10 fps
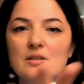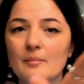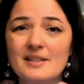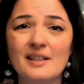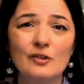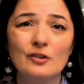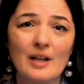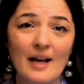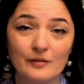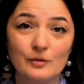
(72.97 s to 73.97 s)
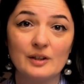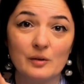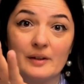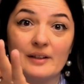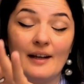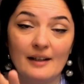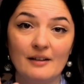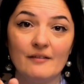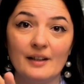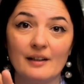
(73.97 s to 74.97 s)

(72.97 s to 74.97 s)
So basically you don't have to deal with anything